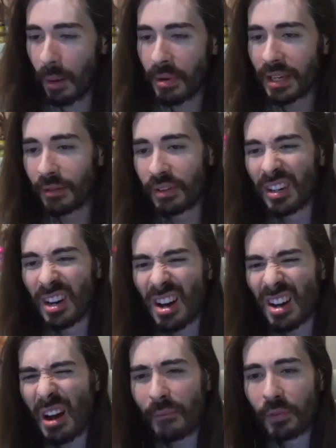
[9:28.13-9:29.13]
I'm going to give it
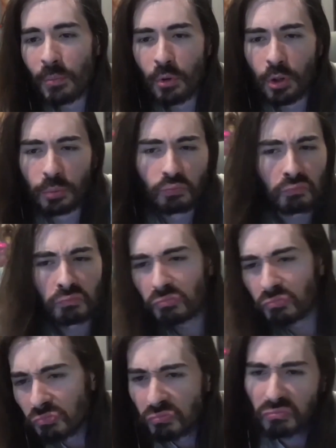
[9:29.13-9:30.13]
a comfortable
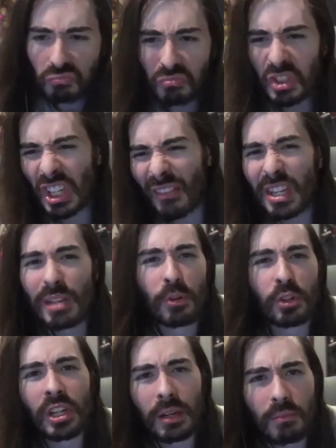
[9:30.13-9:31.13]

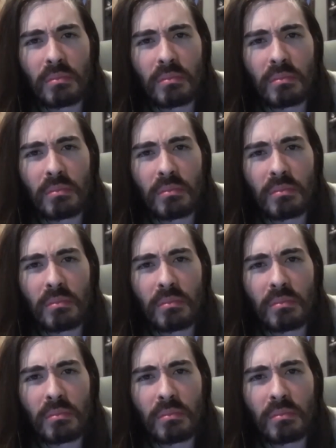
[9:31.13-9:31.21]
70%.